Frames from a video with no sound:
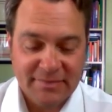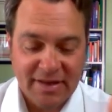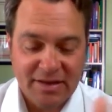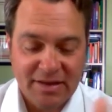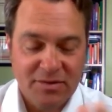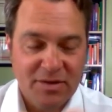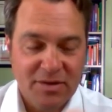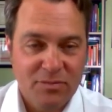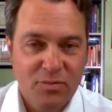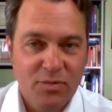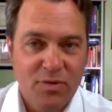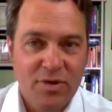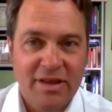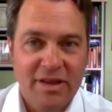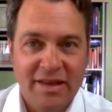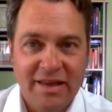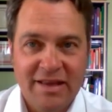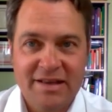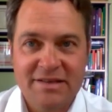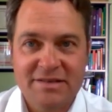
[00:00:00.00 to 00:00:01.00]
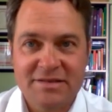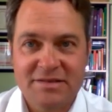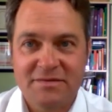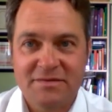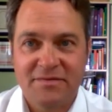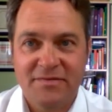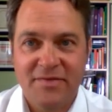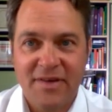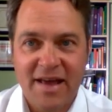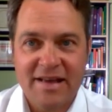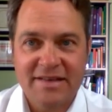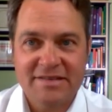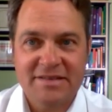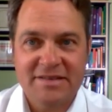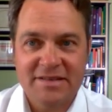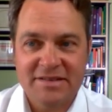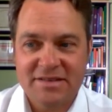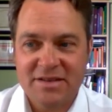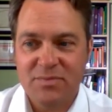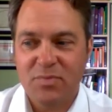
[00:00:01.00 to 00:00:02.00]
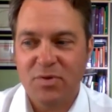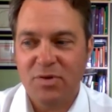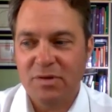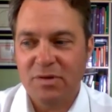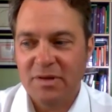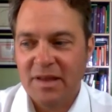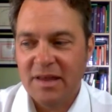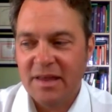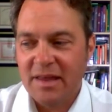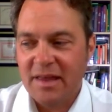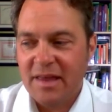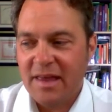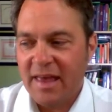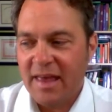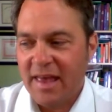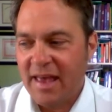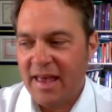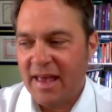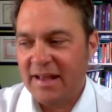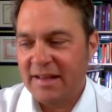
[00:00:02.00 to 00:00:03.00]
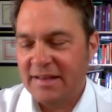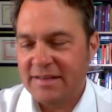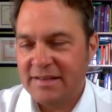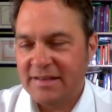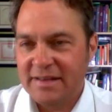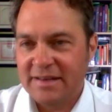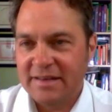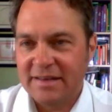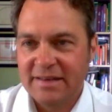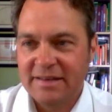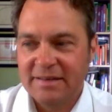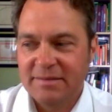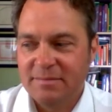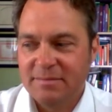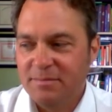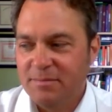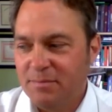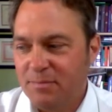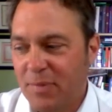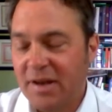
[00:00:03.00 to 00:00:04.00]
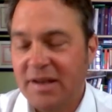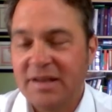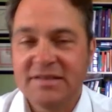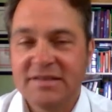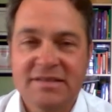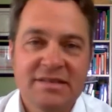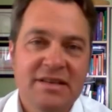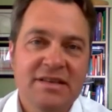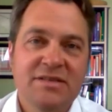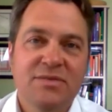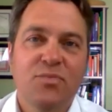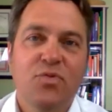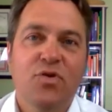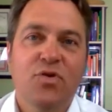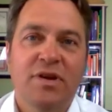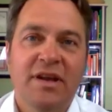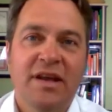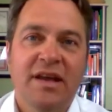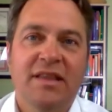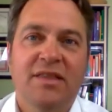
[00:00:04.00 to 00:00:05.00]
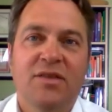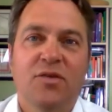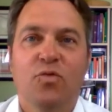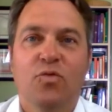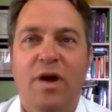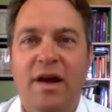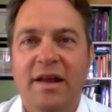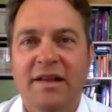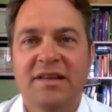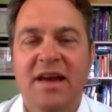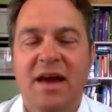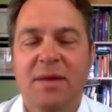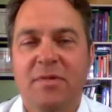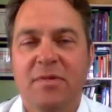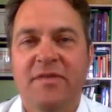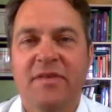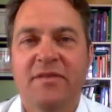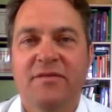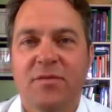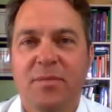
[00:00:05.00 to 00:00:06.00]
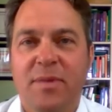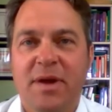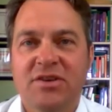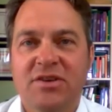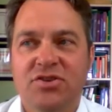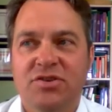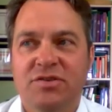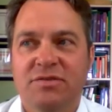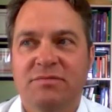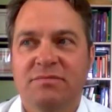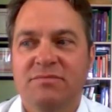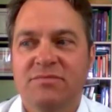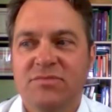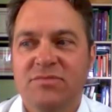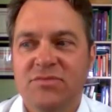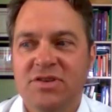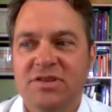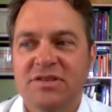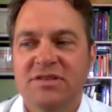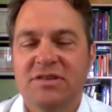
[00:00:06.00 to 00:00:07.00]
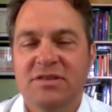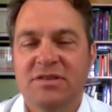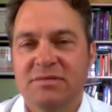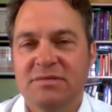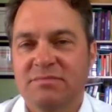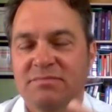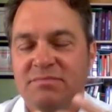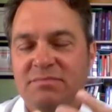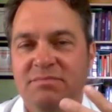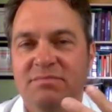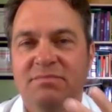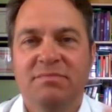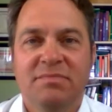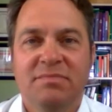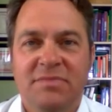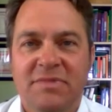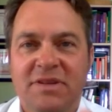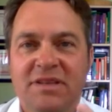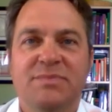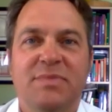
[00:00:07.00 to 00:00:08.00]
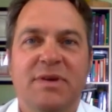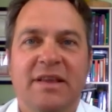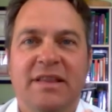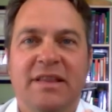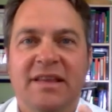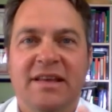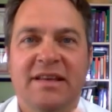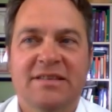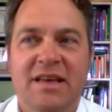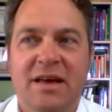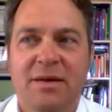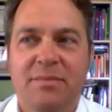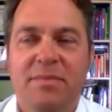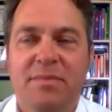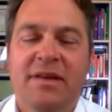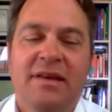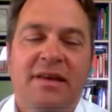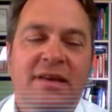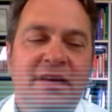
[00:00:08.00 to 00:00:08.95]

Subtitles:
it really is fast and simple. And but it's important to get the right type of information just to speed things up.